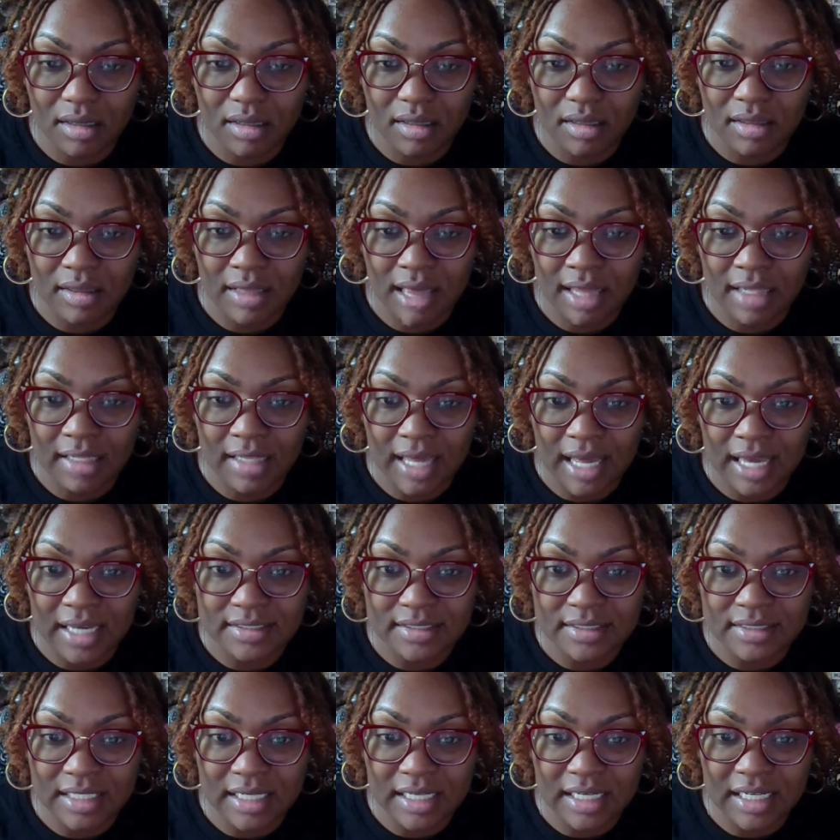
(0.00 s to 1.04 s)
That
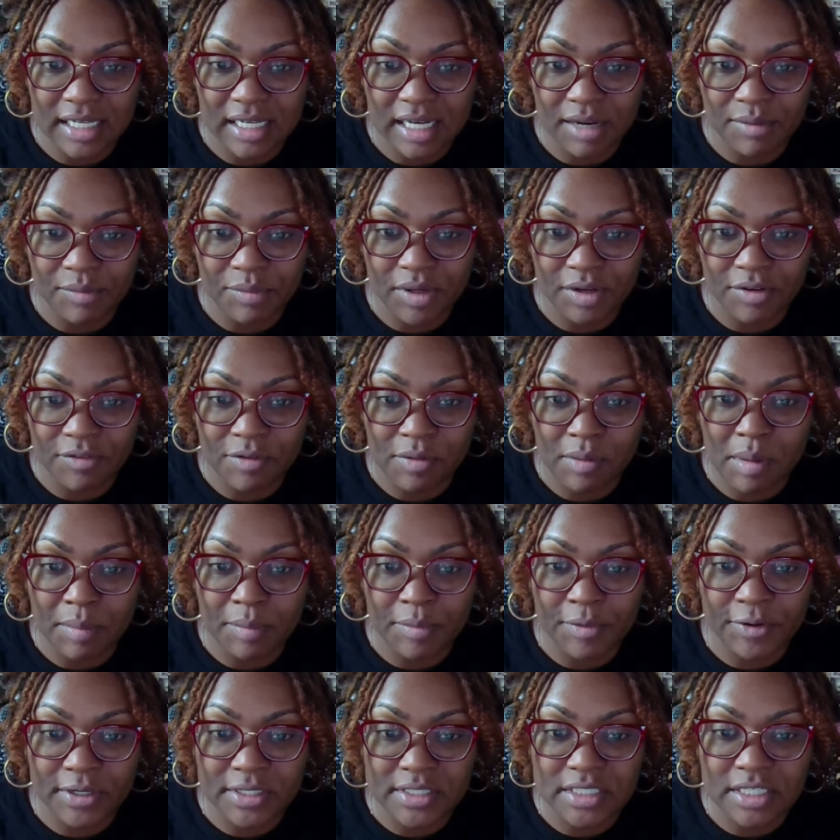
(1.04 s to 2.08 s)
last thing, I'm going to
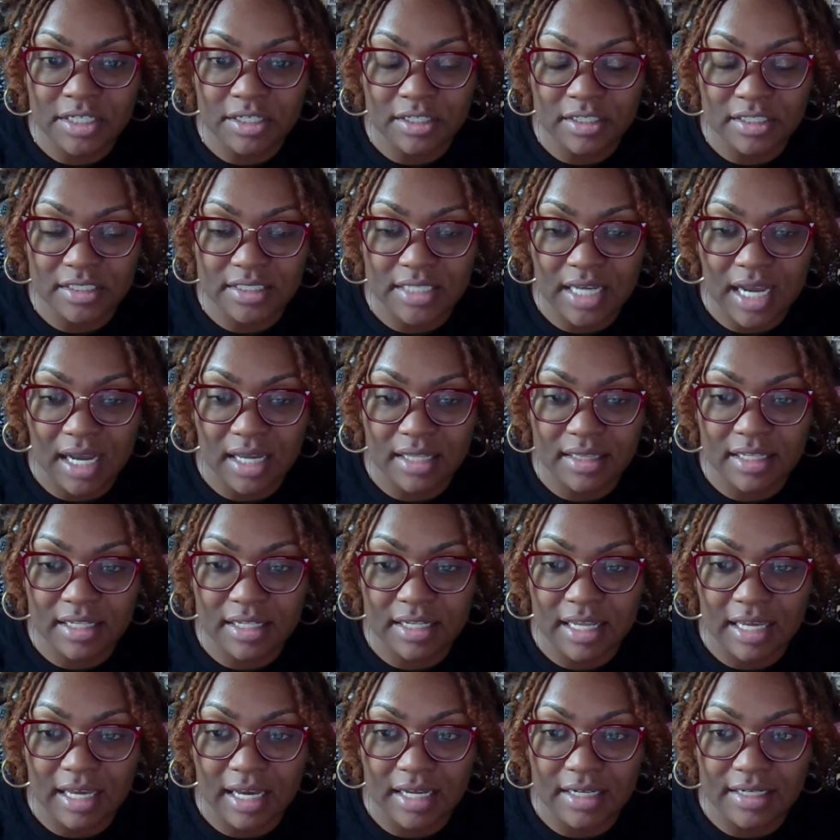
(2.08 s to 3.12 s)
remember till the
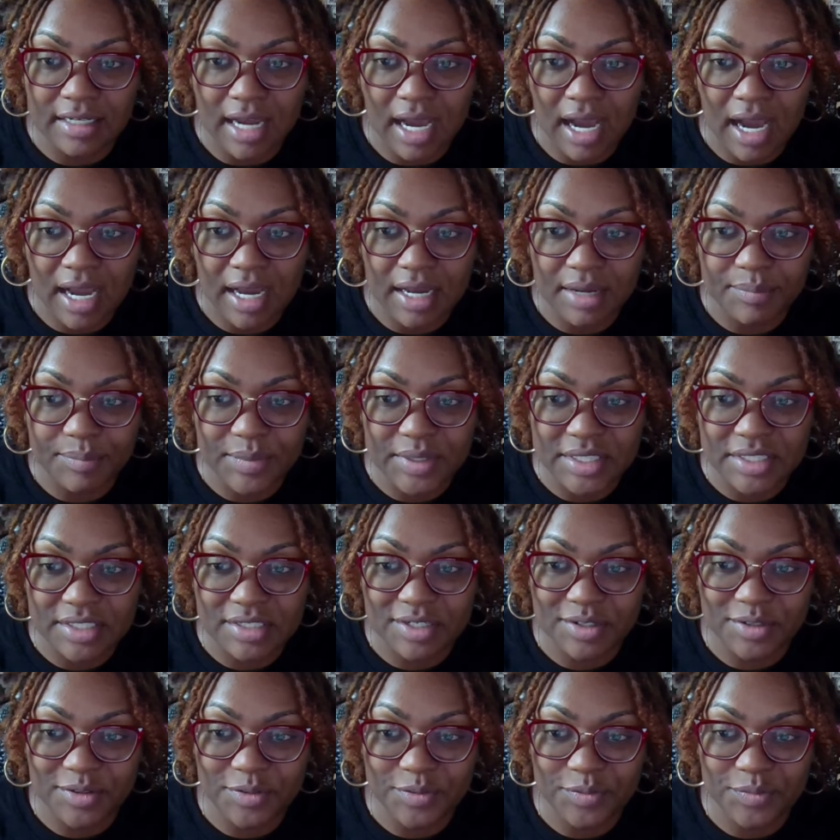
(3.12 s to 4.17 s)
day I die. Me
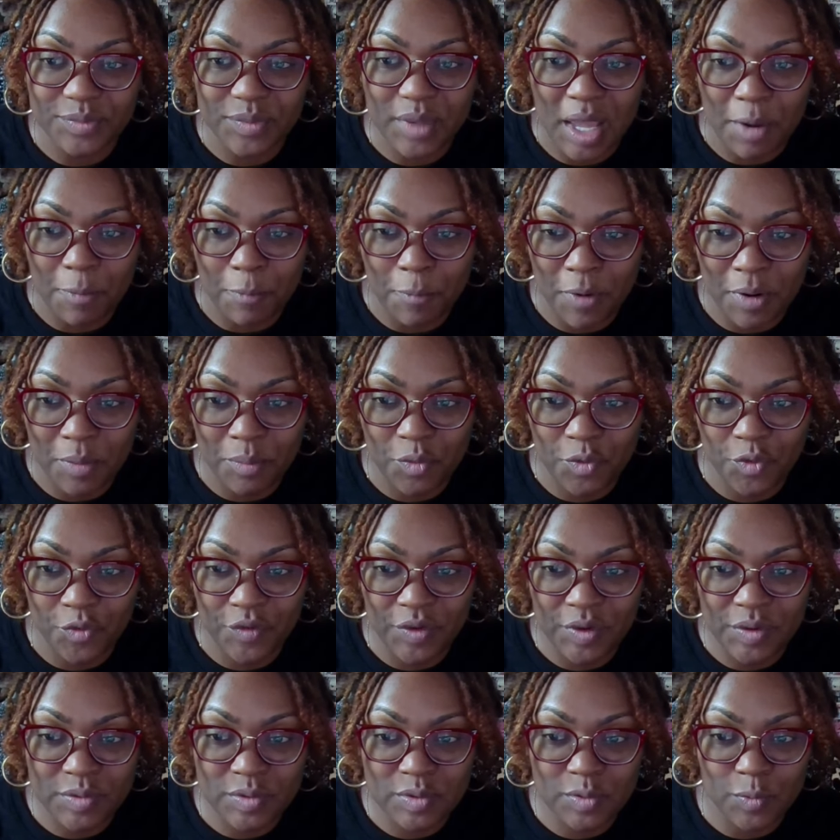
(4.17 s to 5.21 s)
too. That one
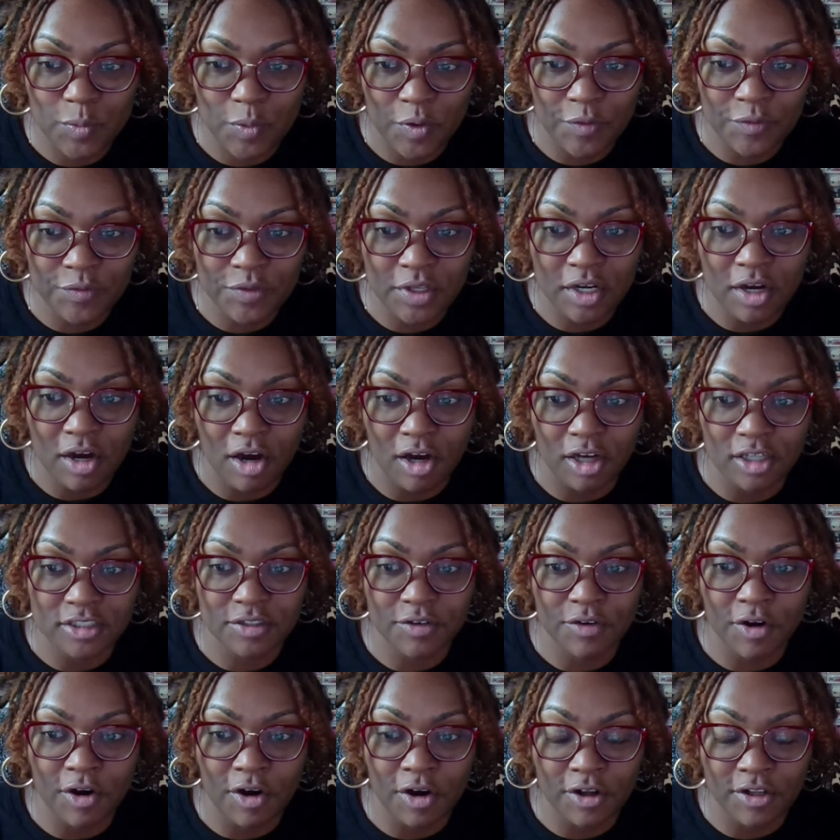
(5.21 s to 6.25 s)
movie was worth the cost
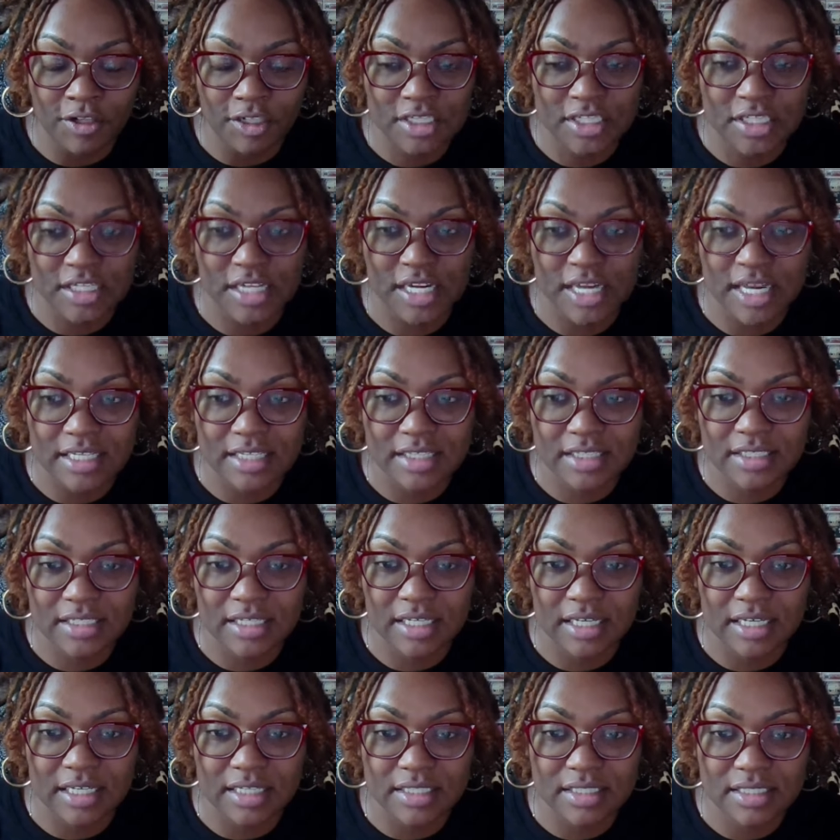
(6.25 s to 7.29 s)
of all the today's
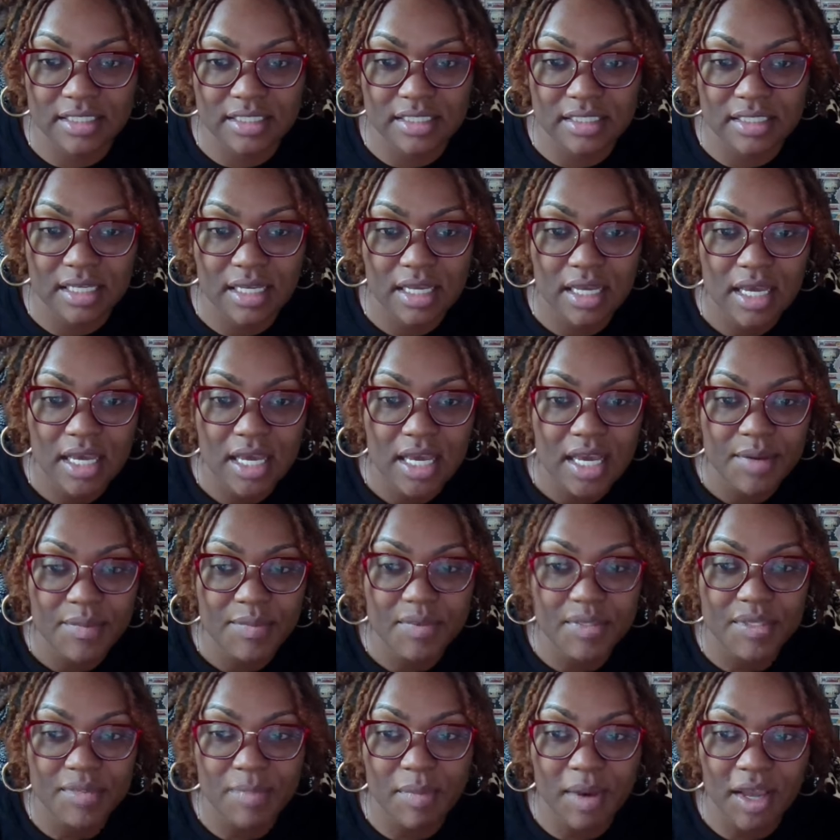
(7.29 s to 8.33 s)
tickets.
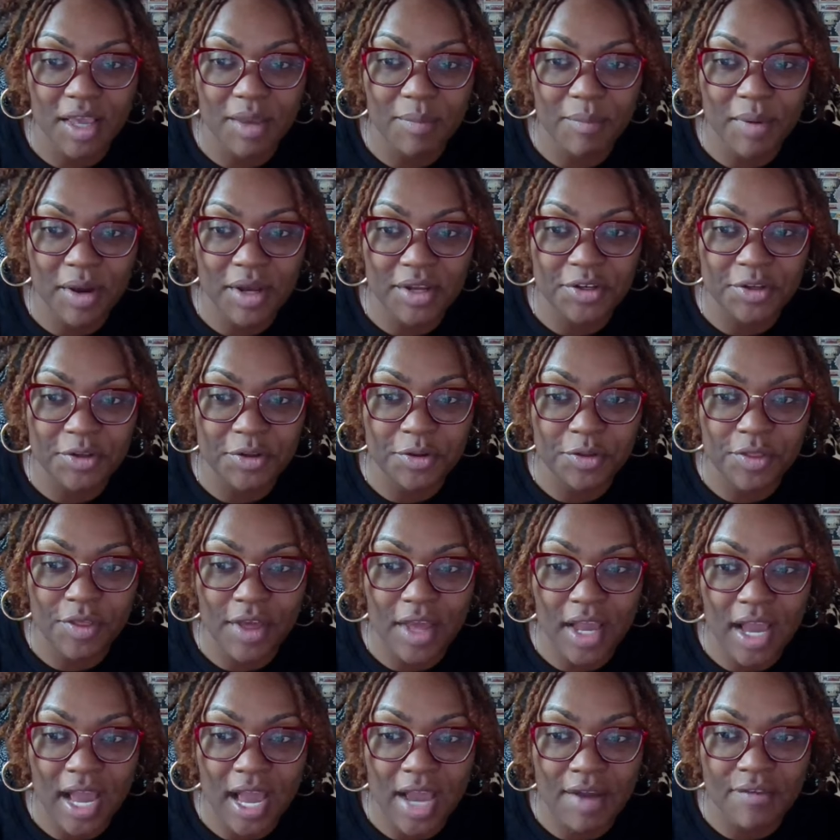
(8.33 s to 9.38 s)
Miss Makima, do you think
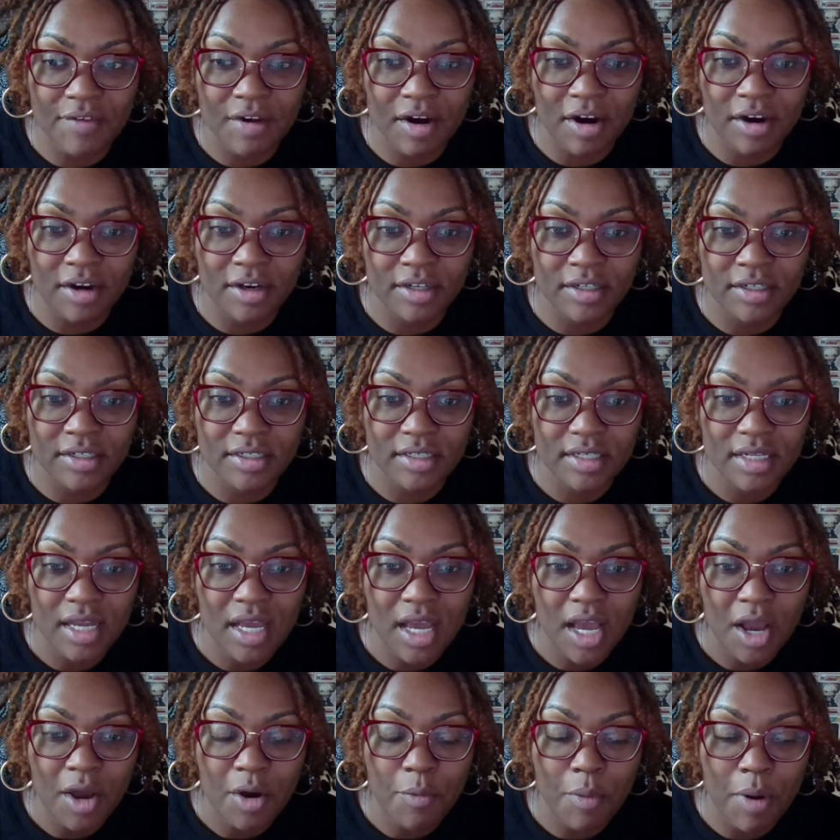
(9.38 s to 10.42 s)
I have a heart?
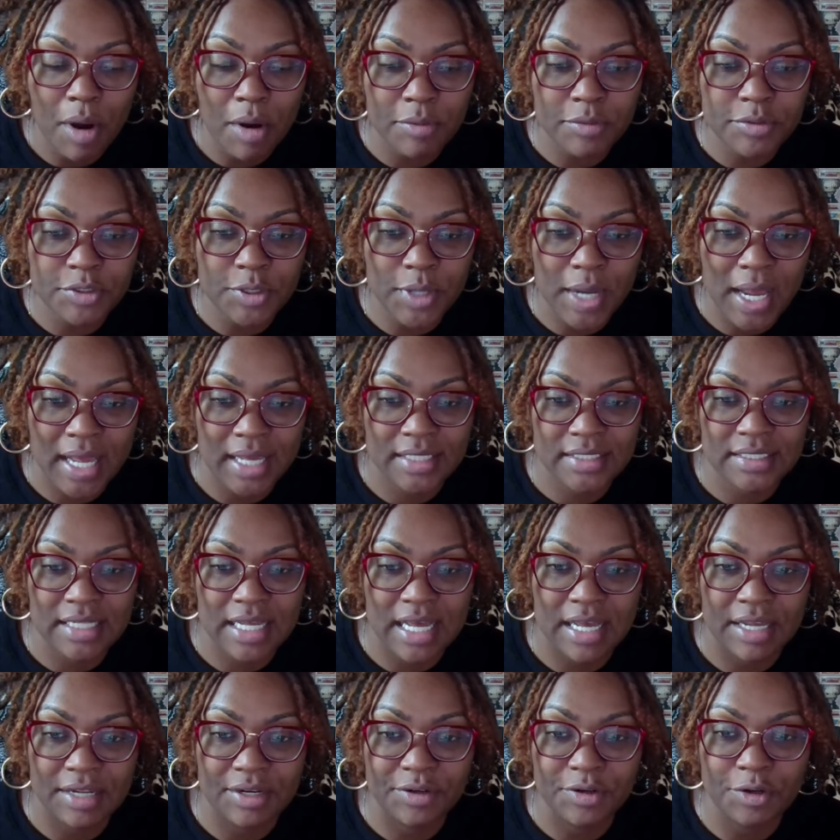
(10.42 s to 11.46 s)
Why would you ask
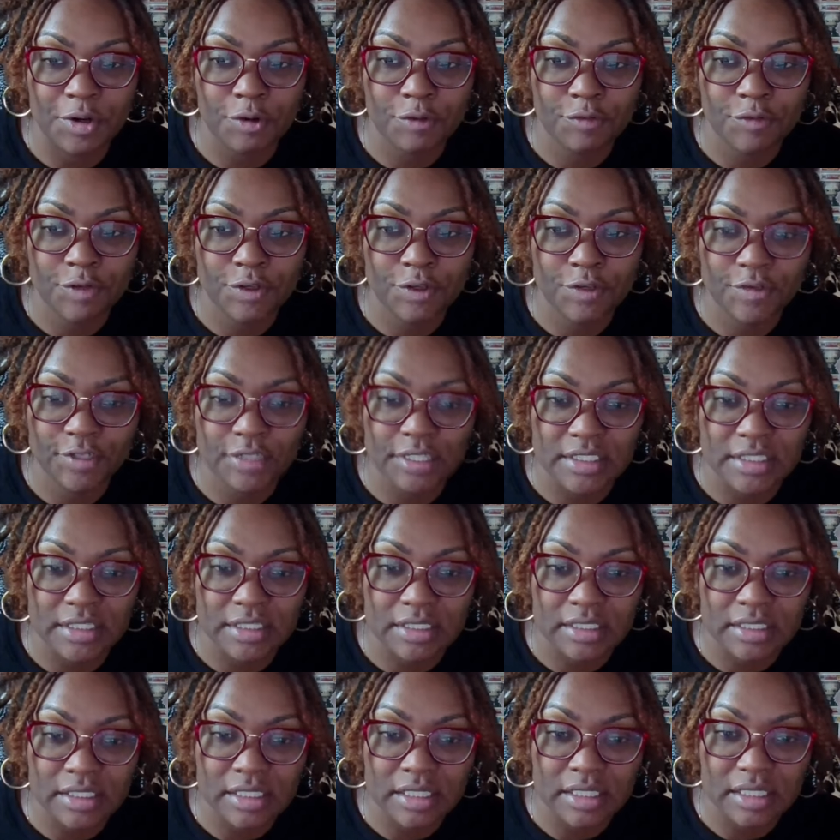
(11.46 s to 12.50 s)
that? No real
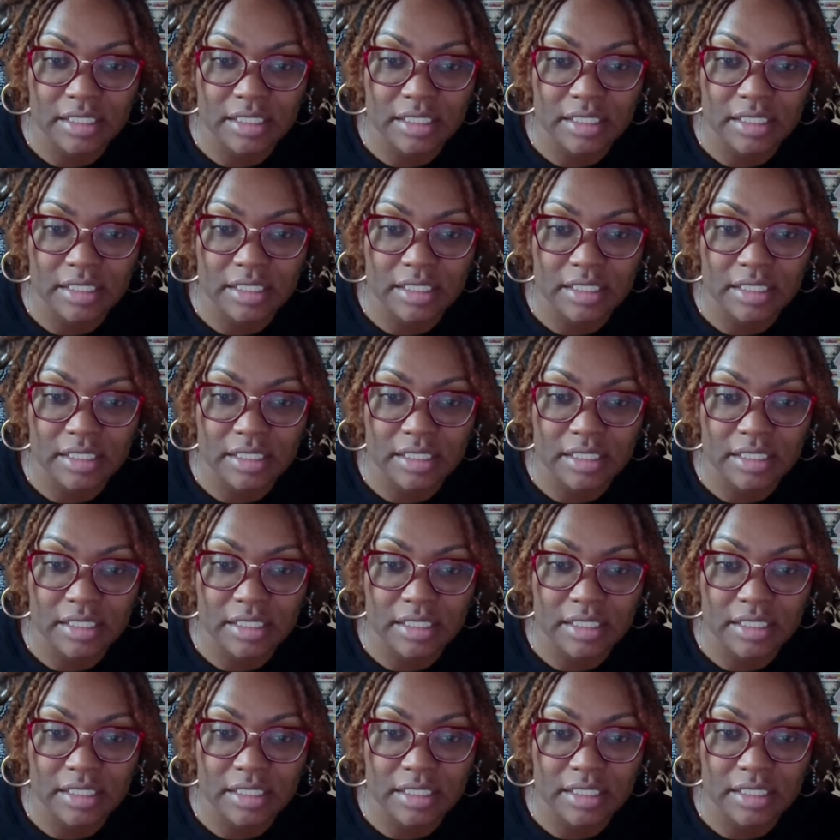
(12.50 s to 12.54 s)
reason.